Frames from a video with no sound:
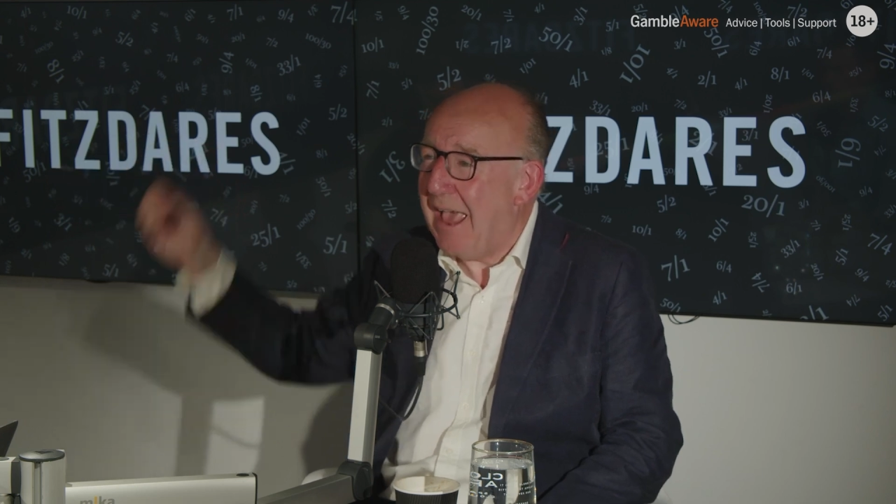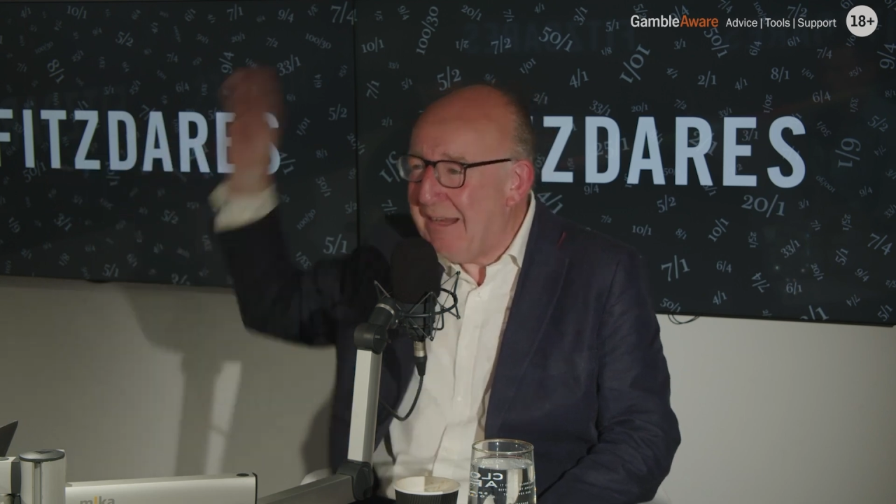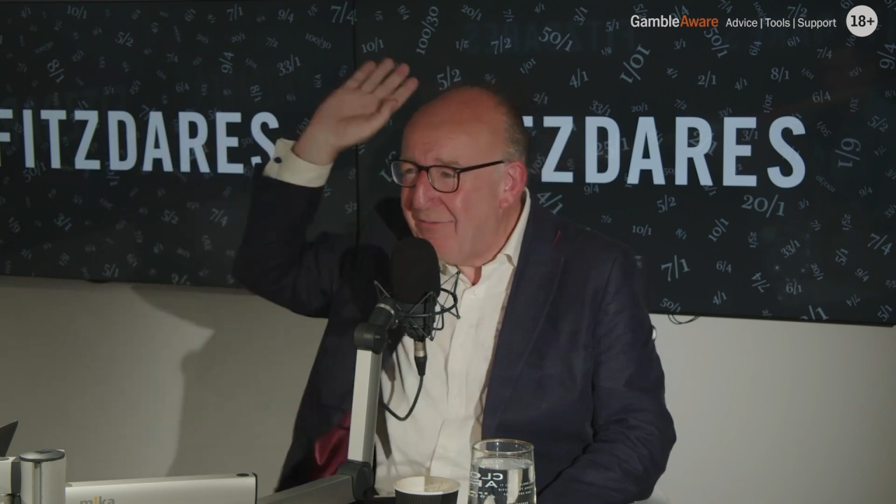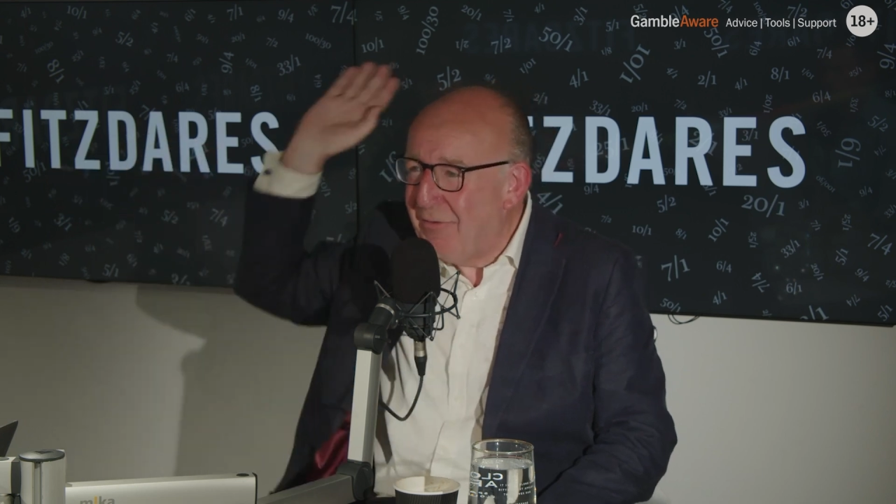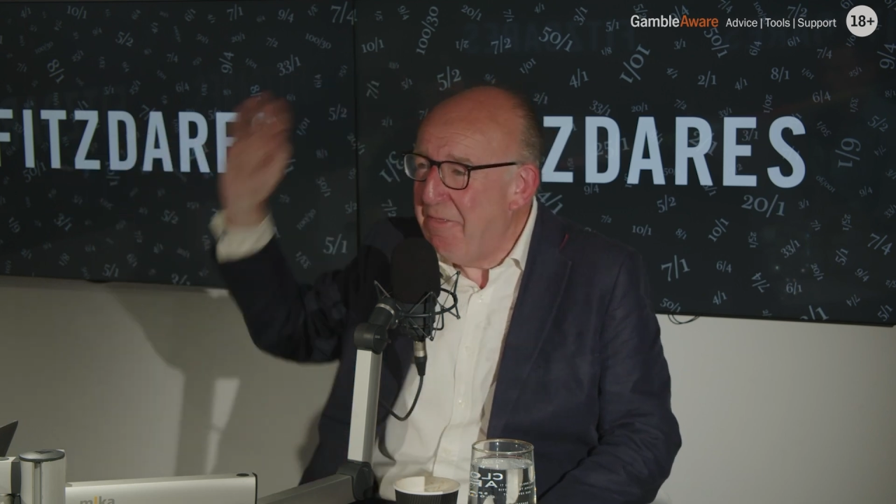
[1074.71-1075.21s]

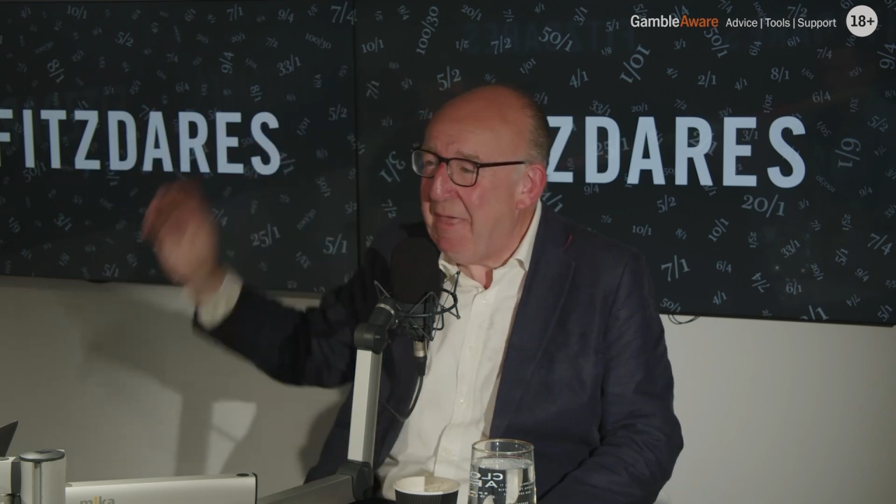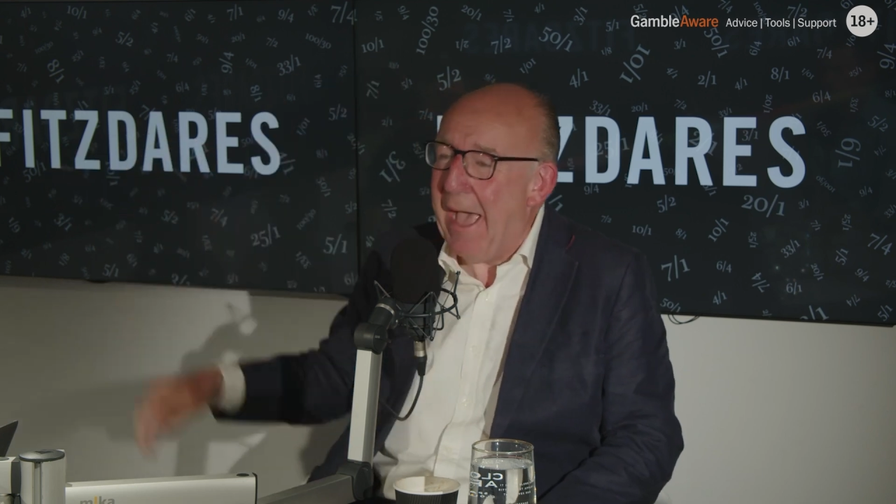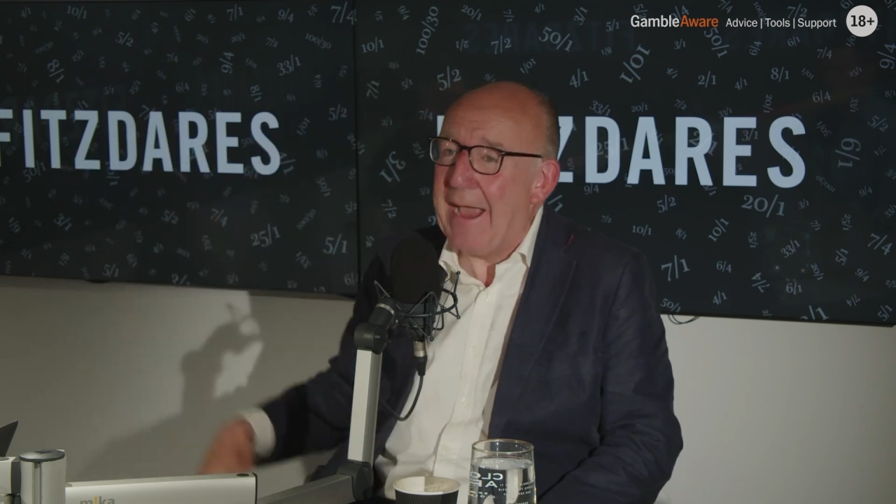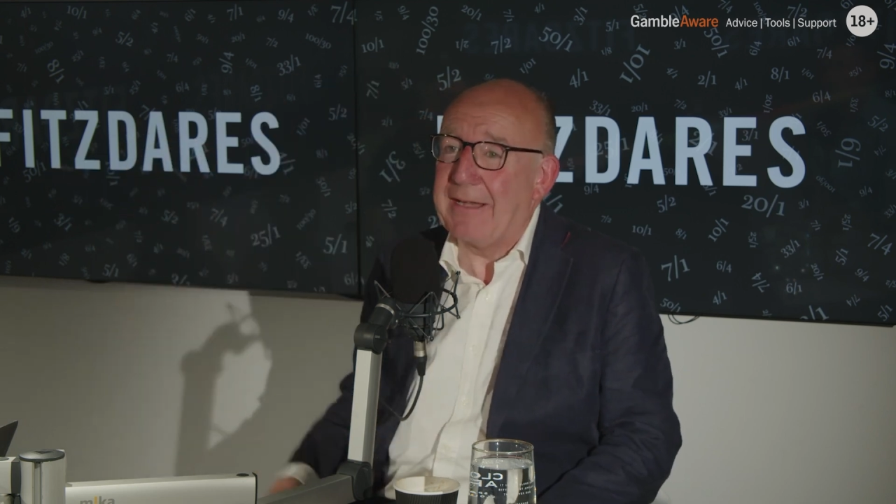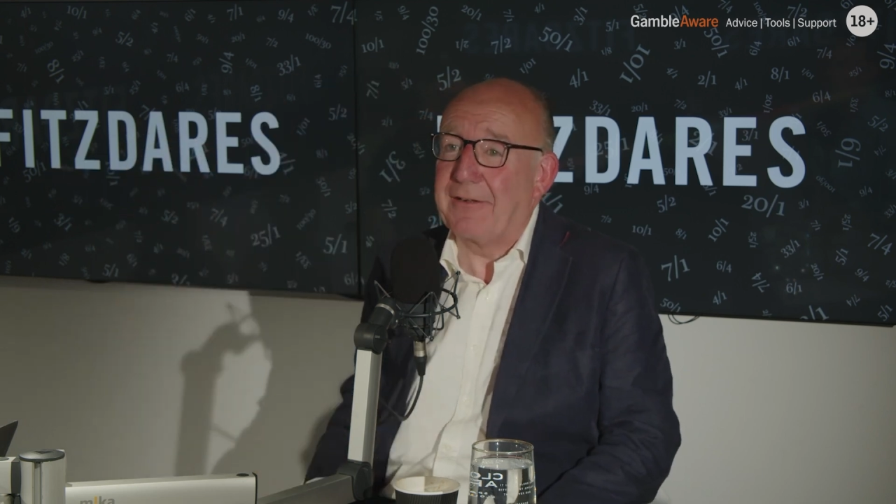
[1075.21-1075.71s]
and he's won
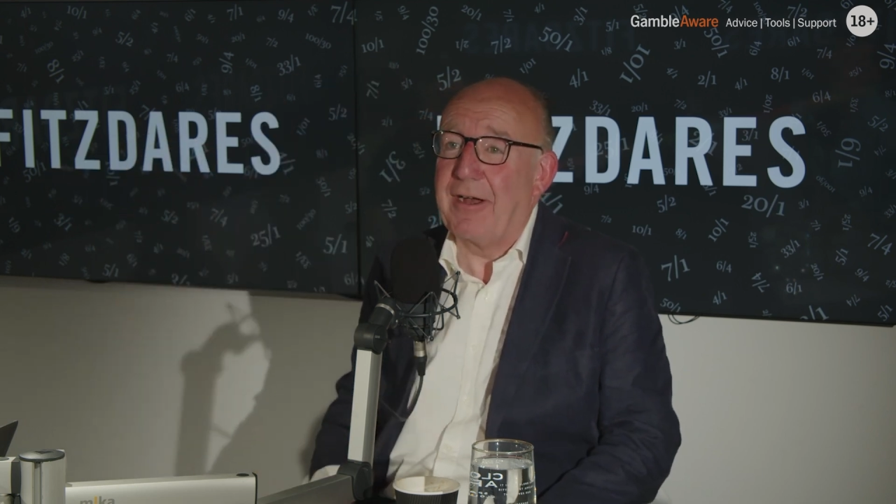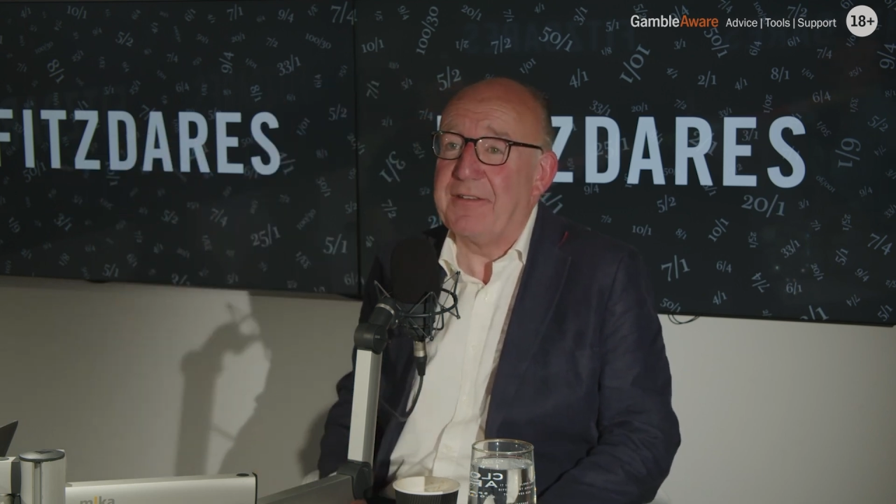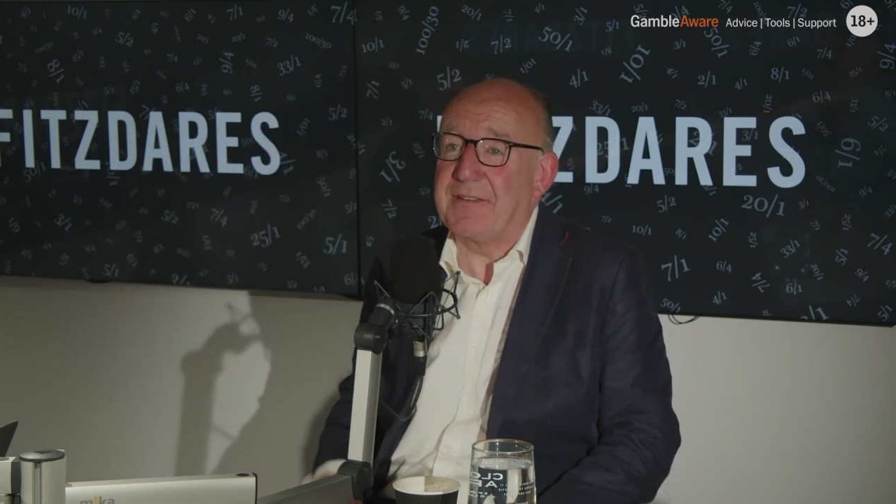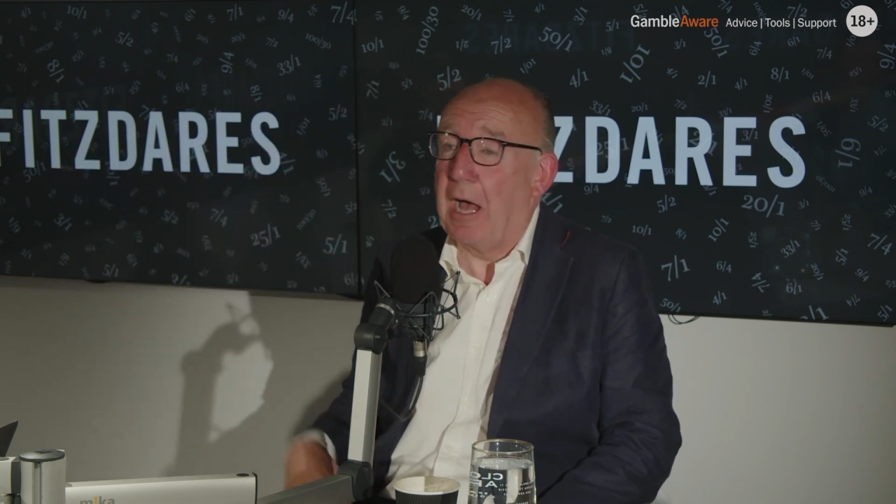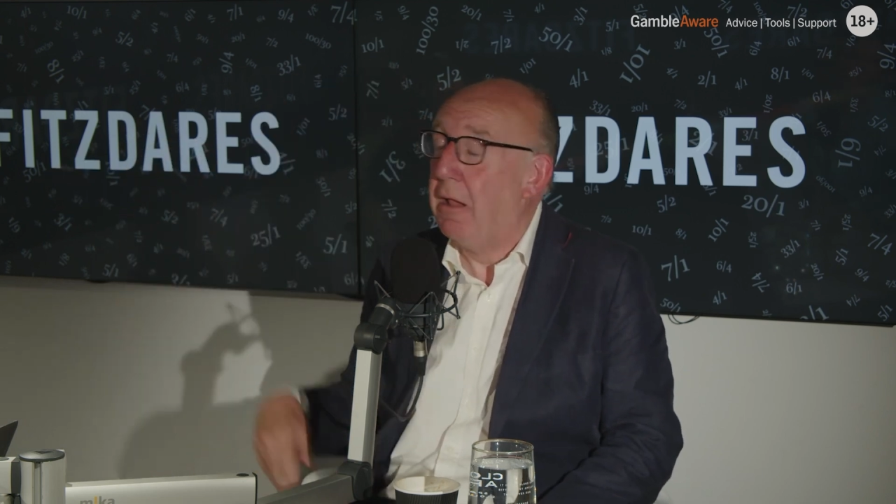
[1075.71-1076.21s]
that in great style.